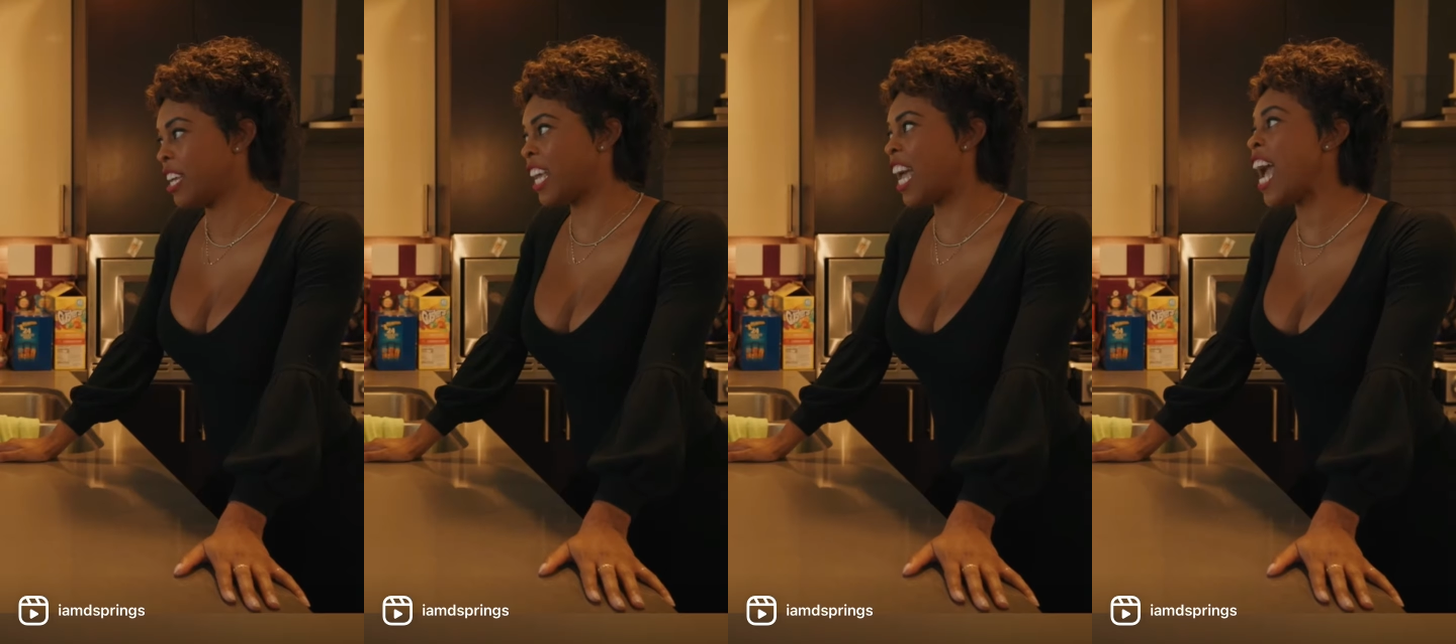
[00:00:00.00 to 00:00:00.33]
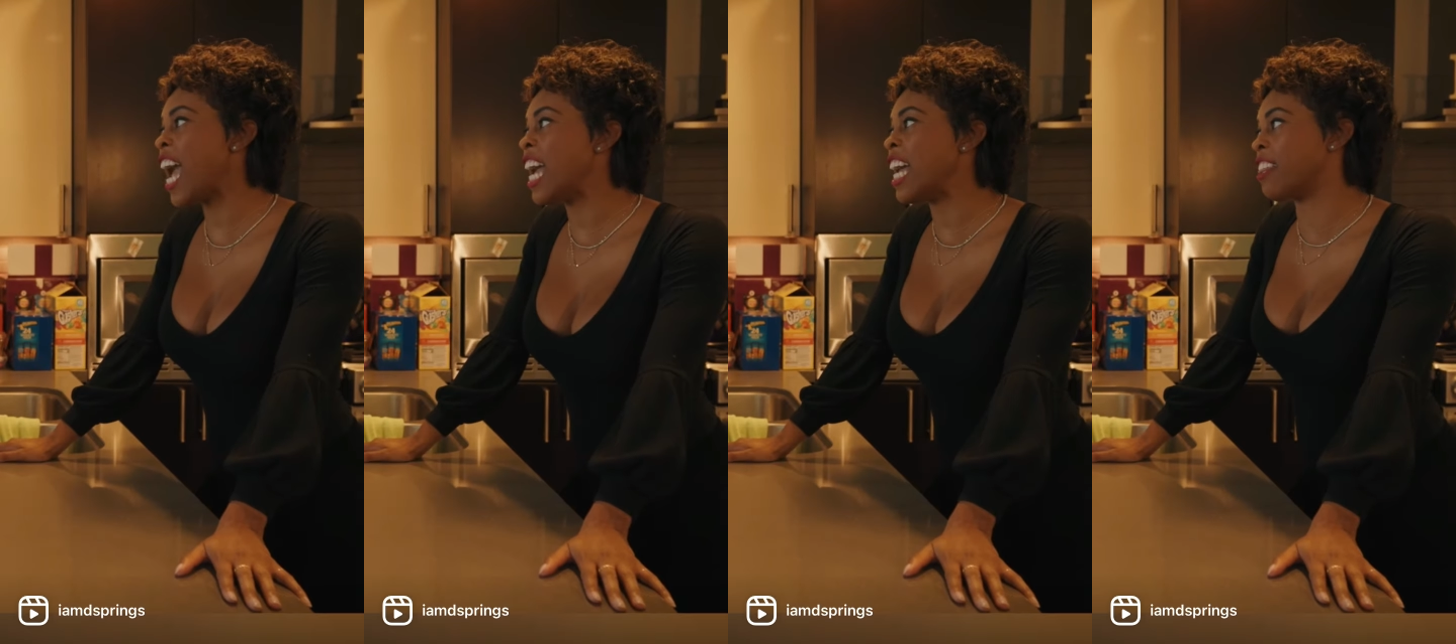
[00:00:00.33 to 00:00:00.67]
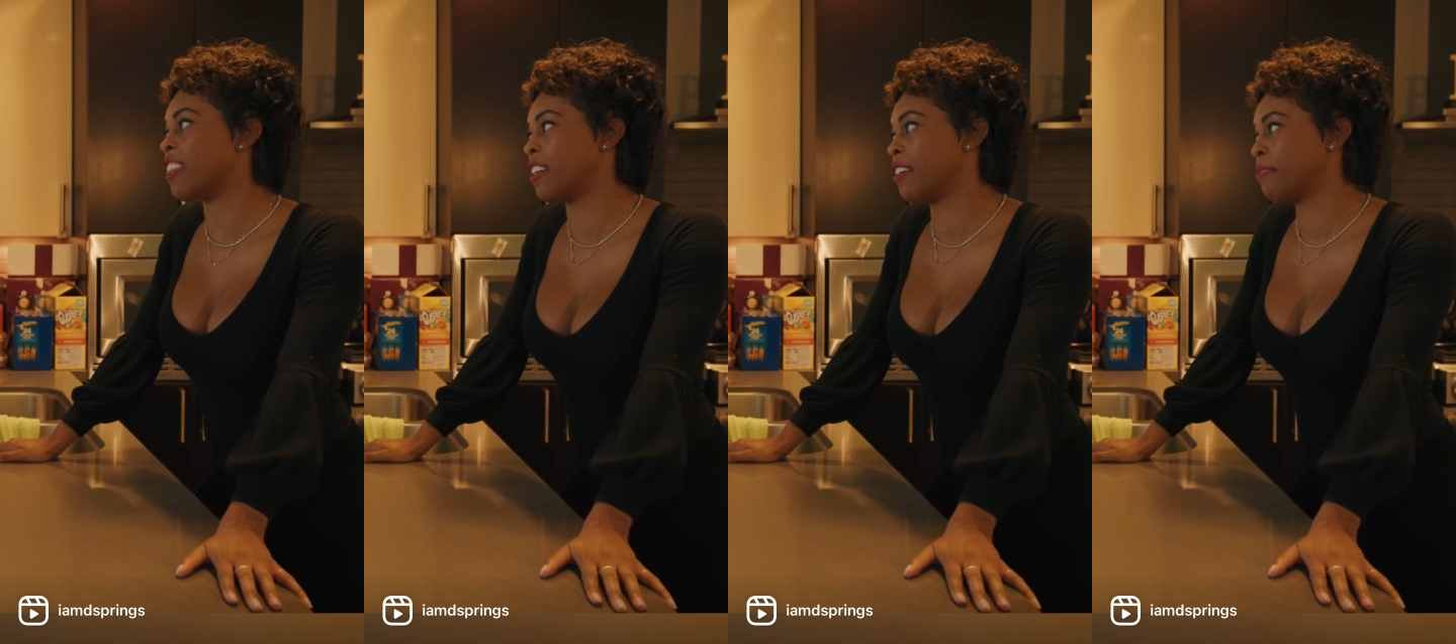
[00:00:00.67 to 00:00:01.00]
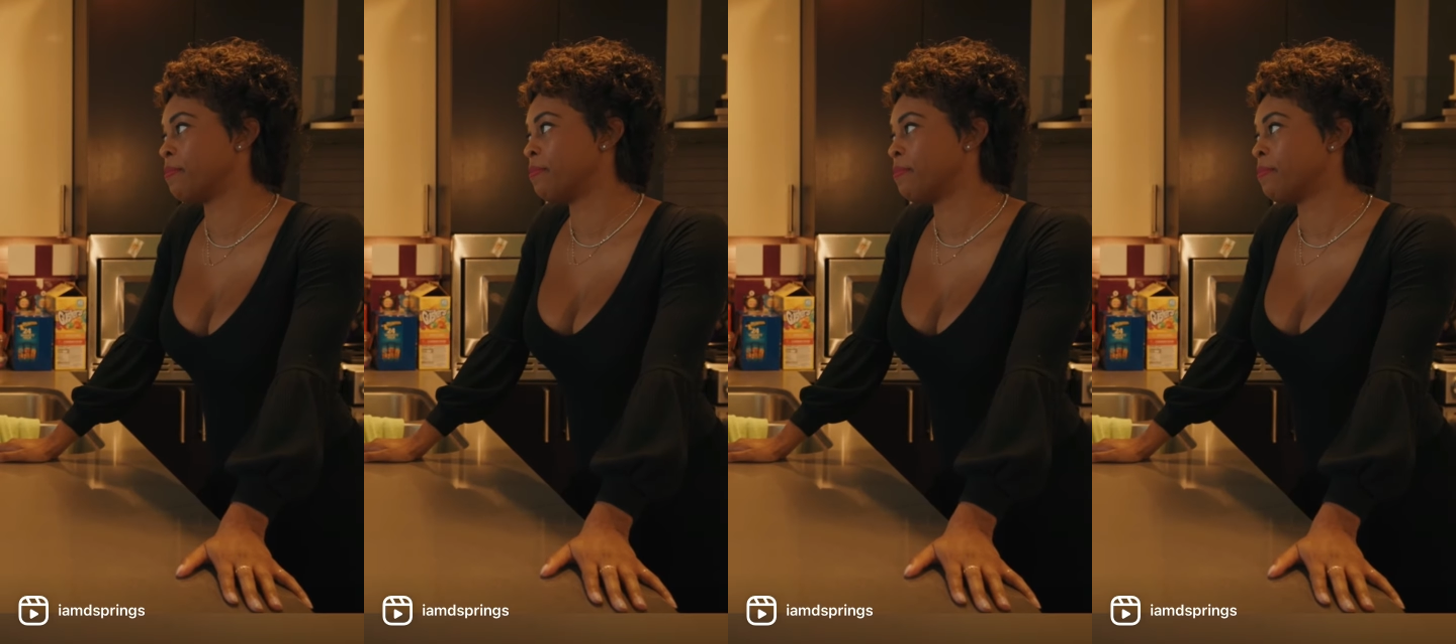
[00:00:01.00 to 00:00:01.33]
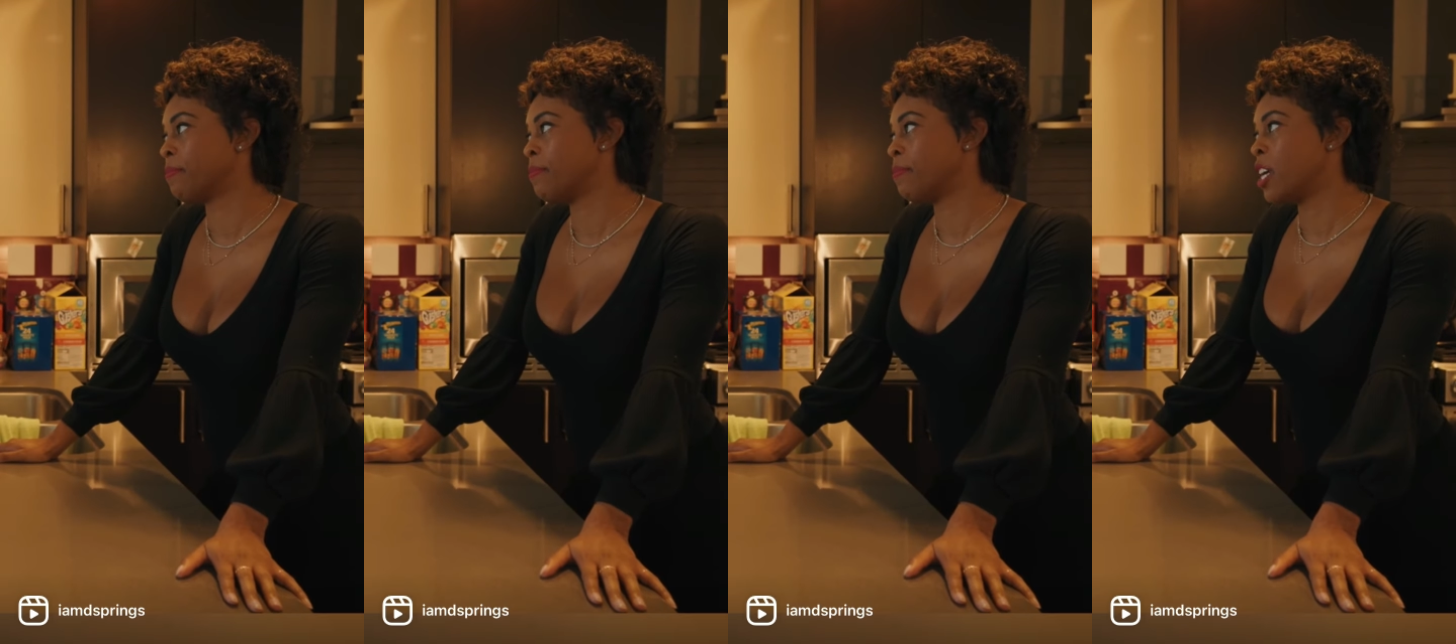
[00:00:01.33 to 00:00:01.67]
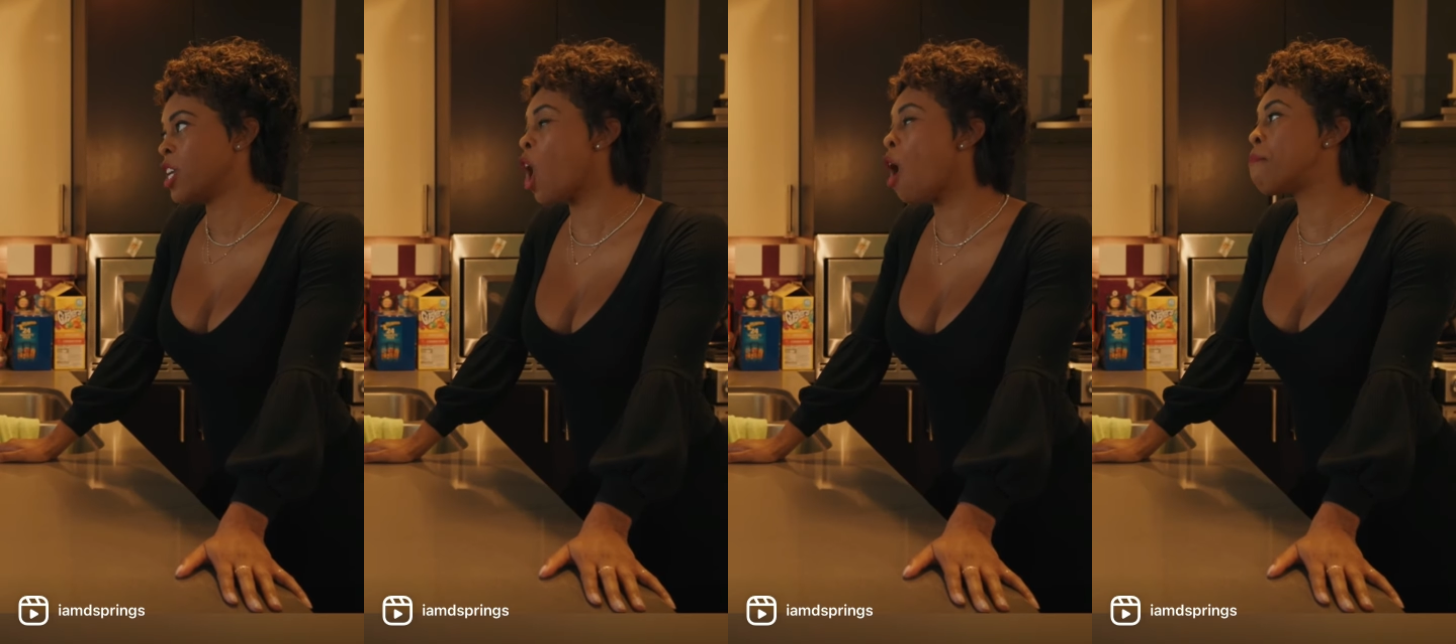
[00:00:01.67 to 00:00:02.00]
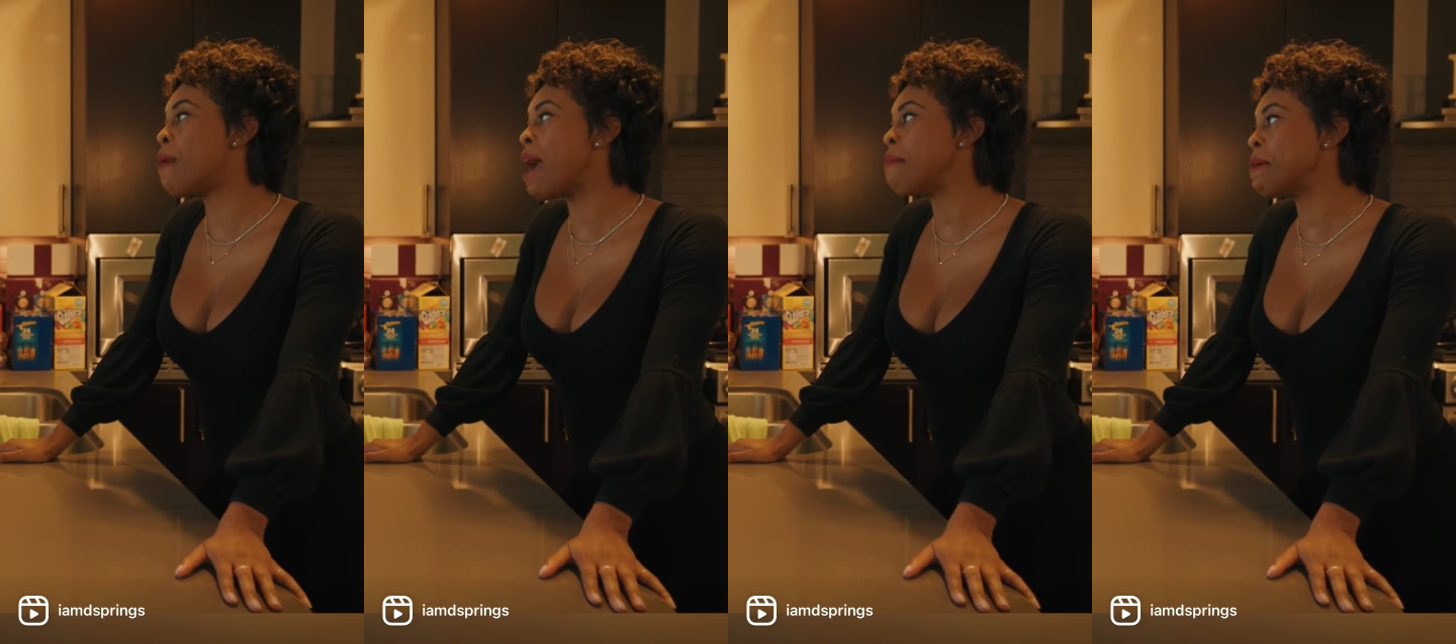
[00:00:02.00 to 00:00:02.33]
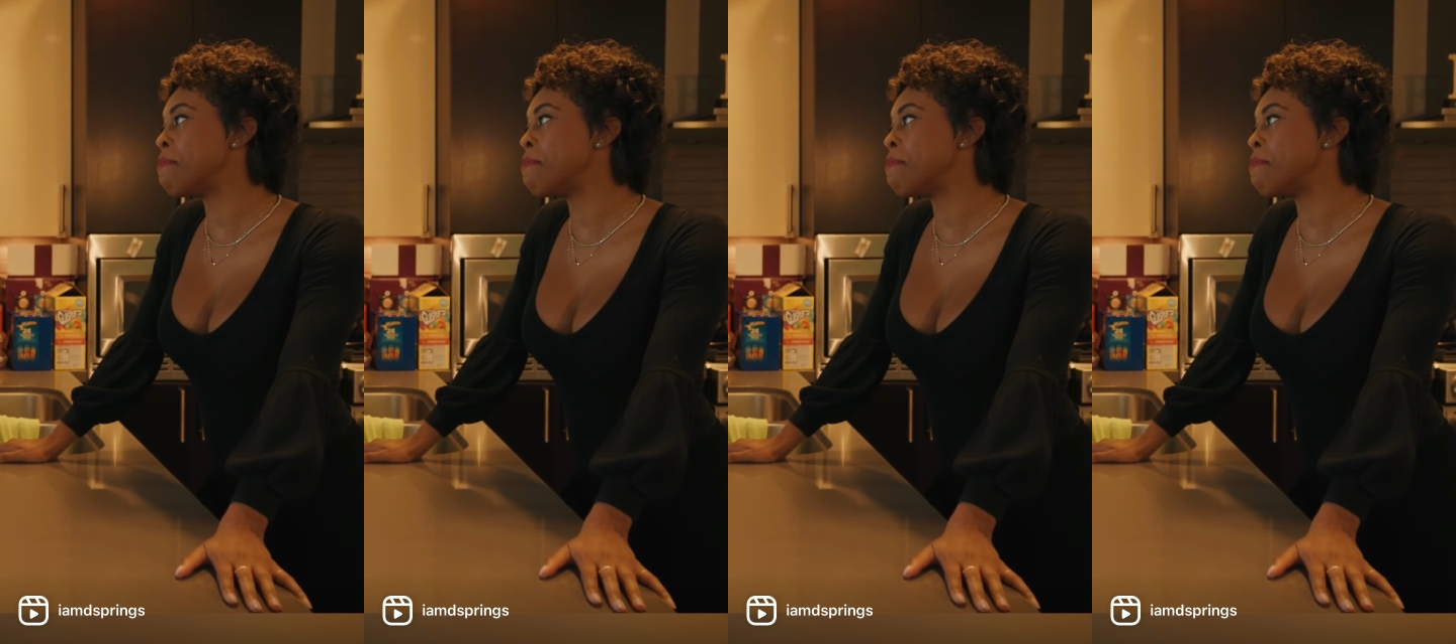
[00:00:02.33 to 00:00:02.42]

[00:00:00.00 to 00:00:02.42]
Keith! Your baby